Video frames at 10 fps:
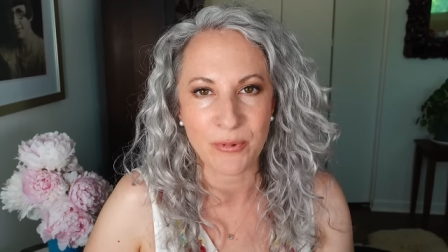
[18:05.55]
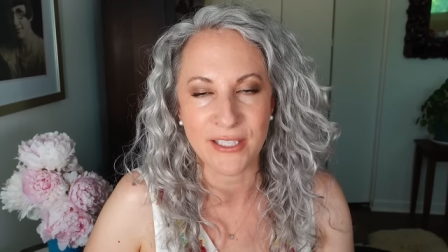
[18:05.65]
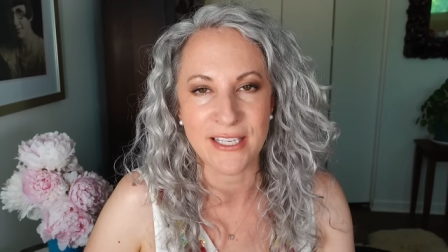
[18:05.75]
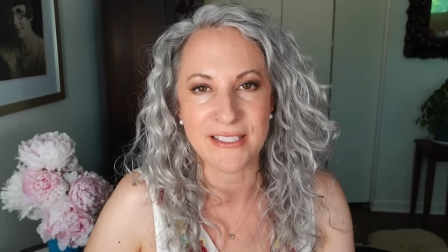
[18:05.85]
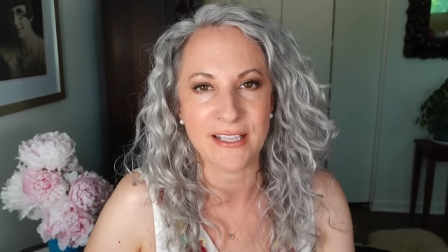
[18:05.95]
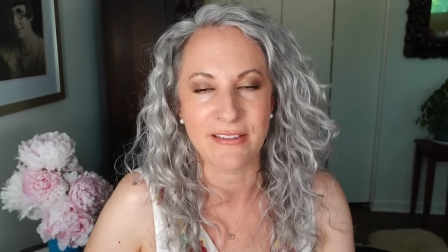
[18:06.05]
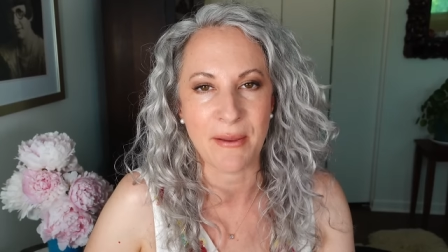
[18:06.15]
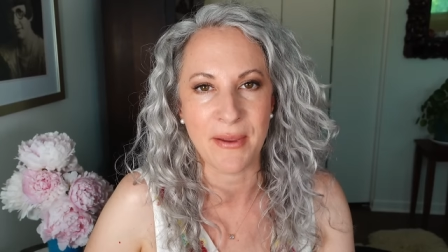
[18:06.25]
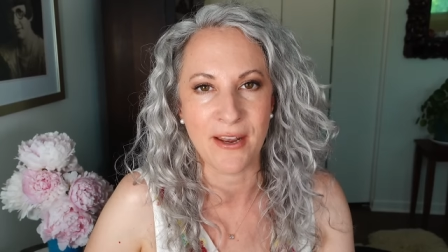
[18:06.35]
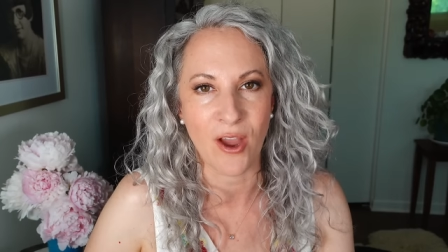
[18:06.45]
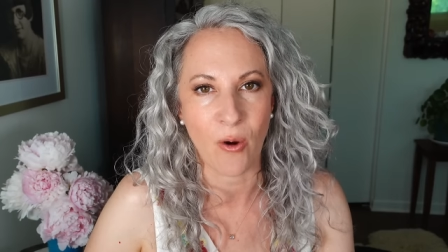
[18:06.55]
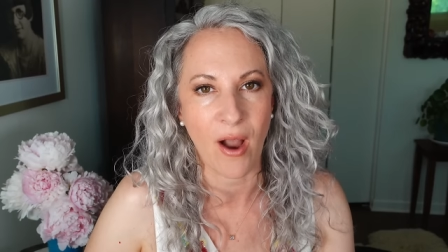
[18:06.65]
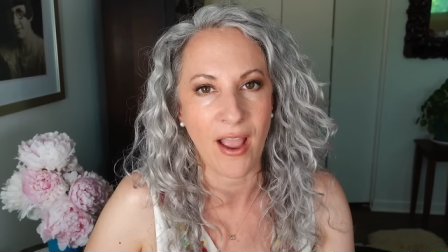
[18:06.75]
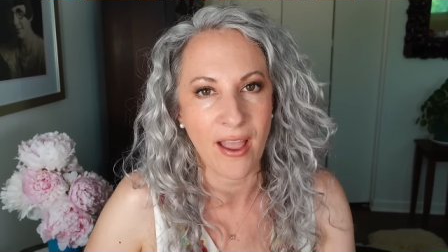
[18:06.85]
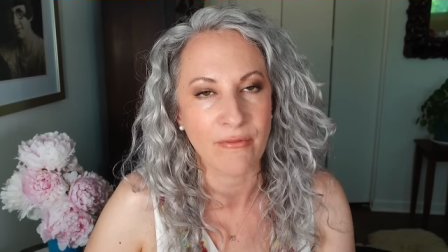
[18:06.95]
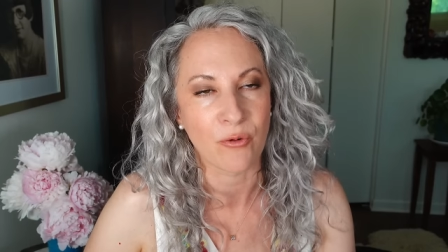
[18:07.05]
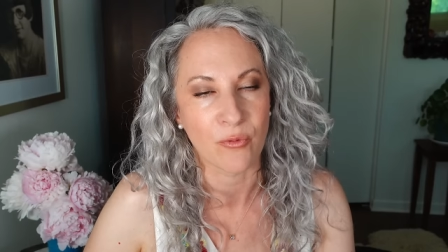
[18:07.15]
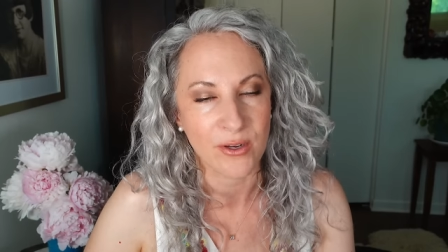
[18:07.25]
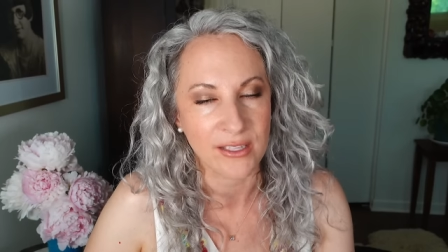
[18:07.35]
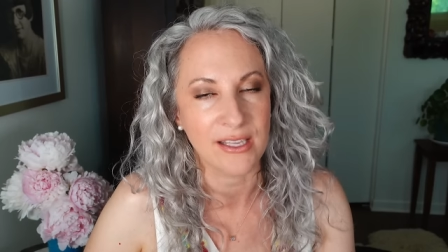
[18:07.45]
Please let me know. I have
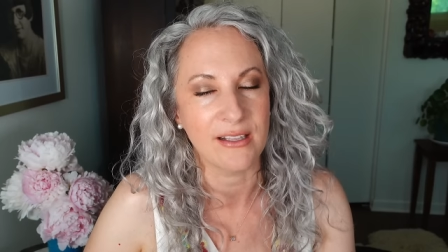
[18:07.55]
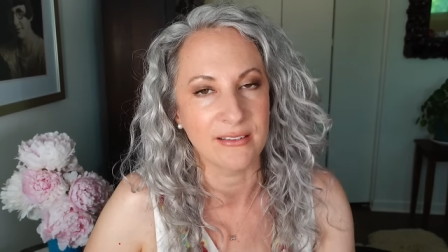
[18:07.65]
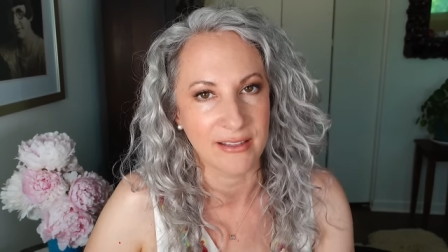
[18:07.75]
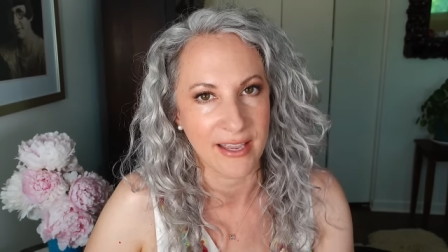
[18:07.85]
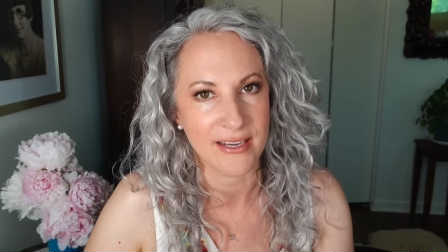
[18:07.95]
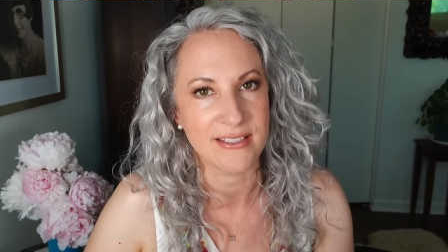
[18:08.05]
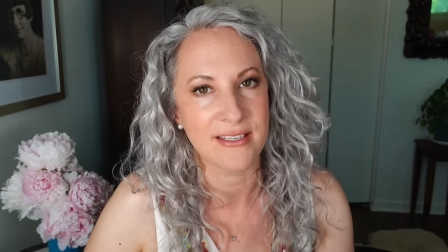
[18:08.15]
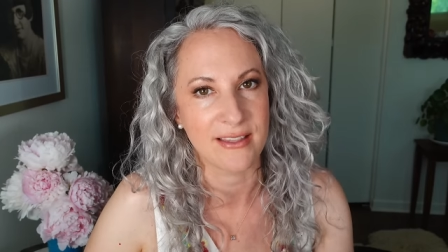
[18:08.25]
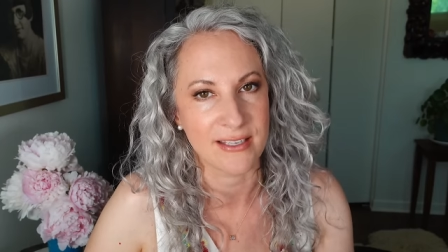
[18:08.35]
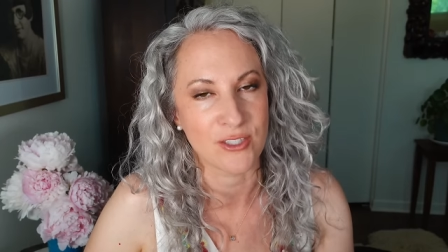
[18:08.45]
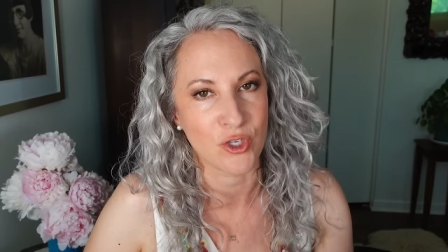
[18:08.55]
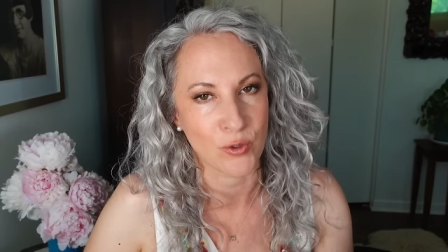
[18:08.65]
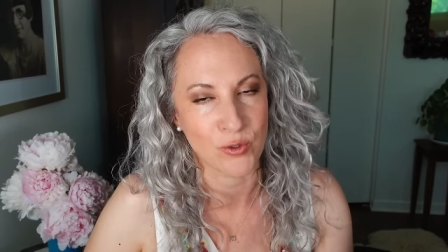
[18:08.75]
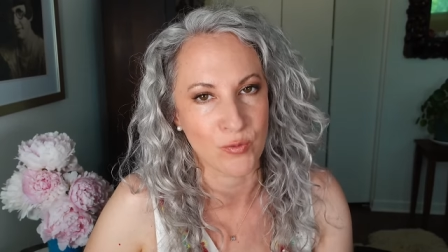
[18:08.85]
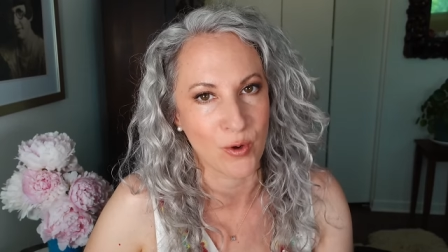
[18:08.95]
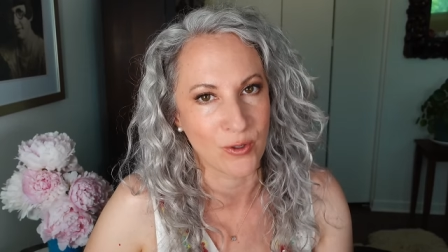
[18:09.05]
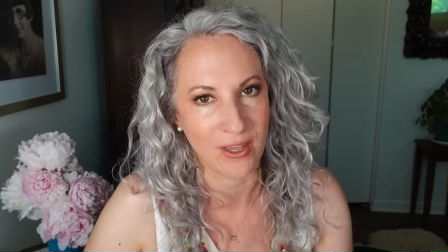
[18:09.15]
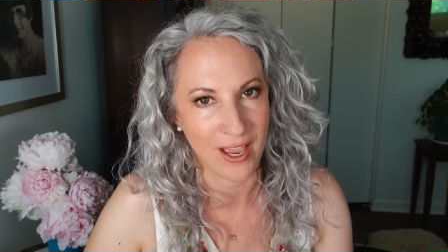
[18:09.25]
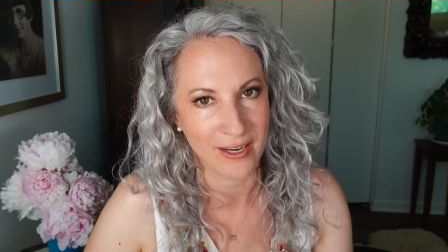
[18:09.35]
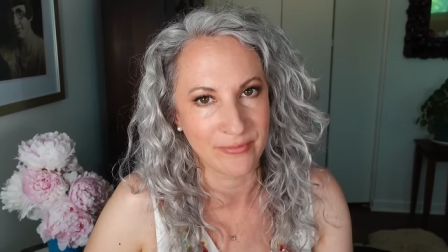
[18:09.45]
really liked this Jones Road
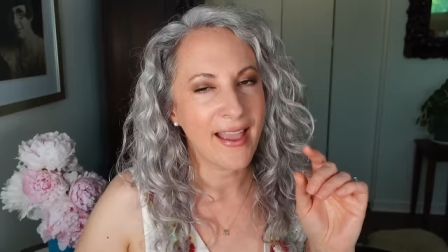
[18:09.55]
line.